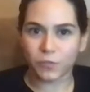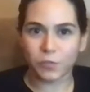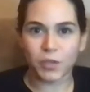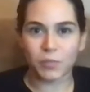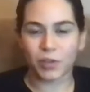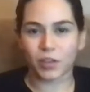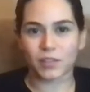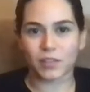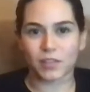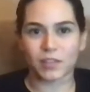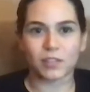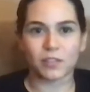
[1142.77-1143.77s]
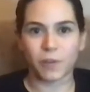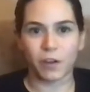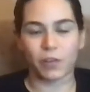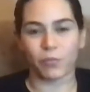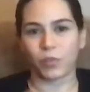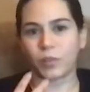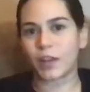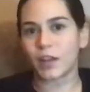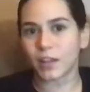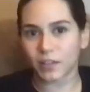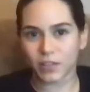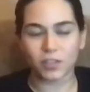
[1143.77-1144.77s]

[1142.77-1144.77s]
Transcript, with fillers: for me because this is very related